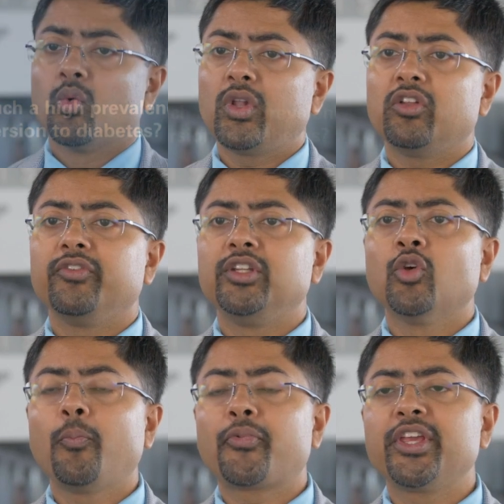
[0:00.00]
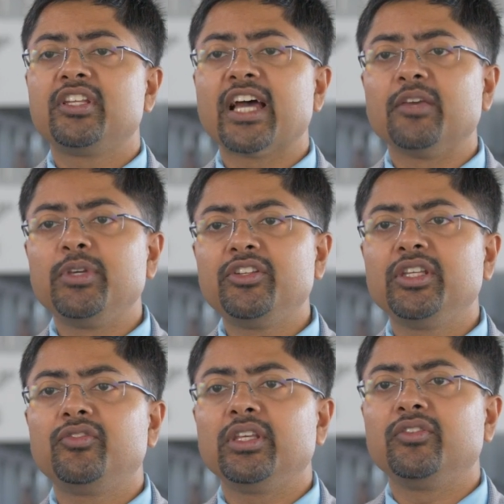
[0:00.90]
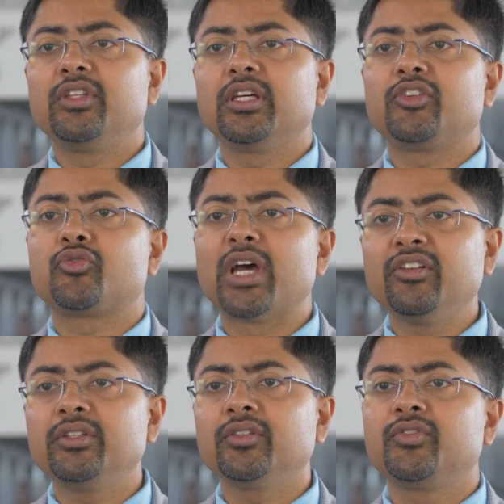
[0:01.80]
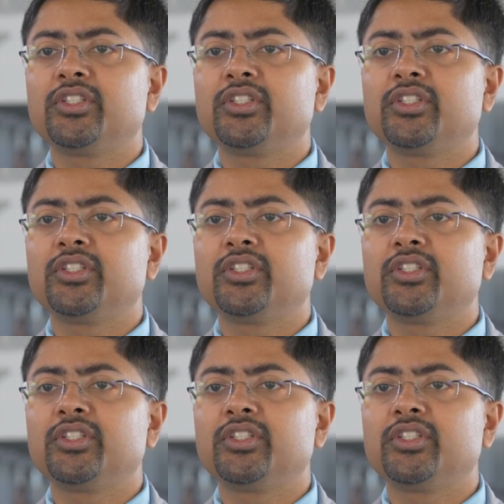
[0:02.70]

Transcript: Well, we know pre-diabetes is a transient